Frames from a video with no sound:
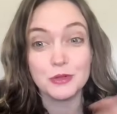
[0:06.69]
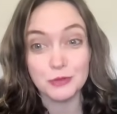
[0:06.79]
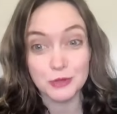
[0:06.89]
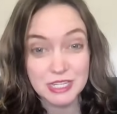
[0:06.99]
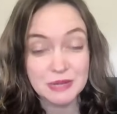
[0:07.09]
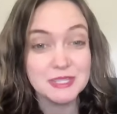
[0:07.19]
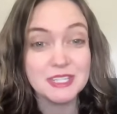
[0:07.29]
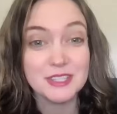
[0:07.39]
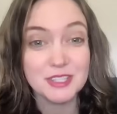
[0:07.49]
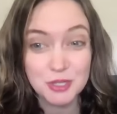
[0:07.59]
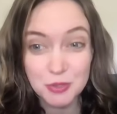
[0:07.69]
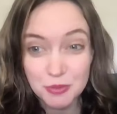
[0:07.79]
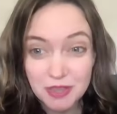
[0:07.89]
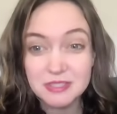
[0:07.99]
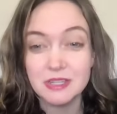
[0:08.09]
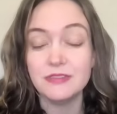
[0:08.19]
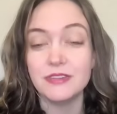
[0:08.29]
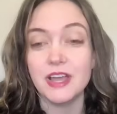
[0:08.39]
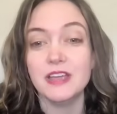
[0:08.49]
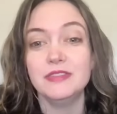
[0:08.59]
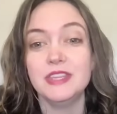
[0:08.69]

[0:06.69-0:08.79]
for the first time since two thousand five,